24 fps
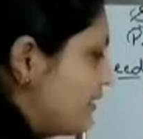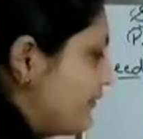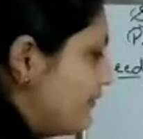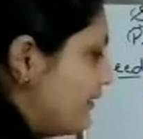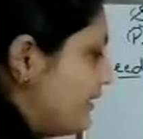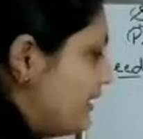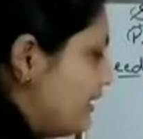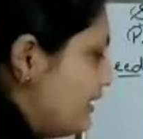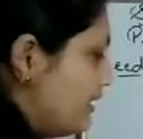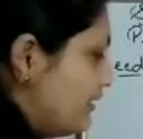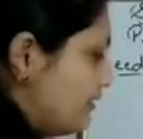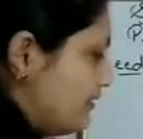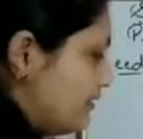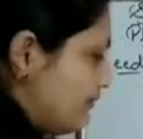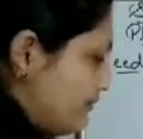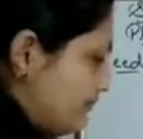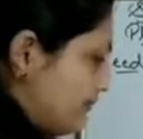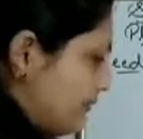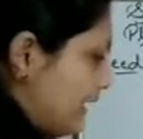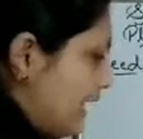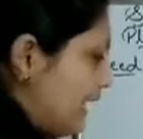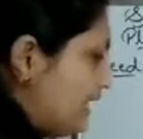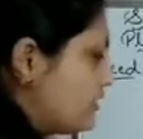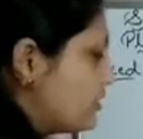we
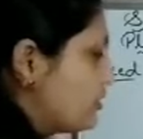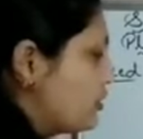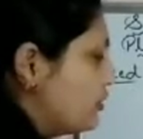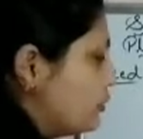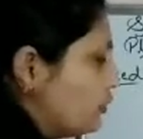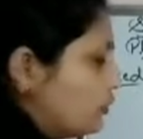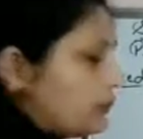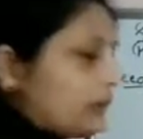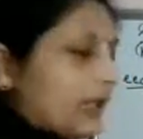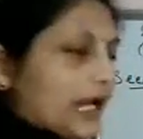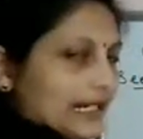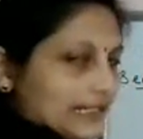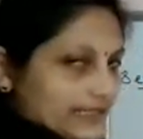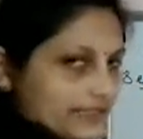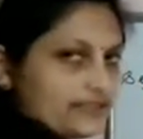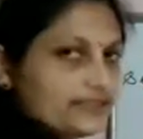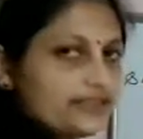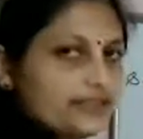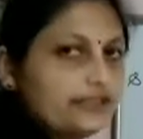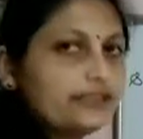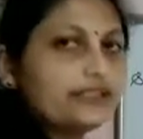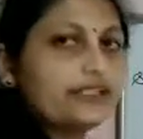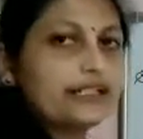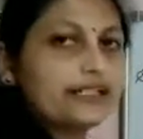get new plant,
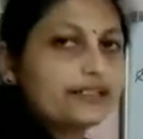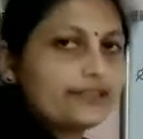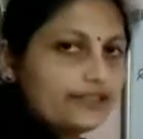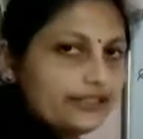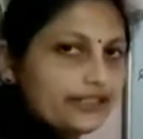isn't it?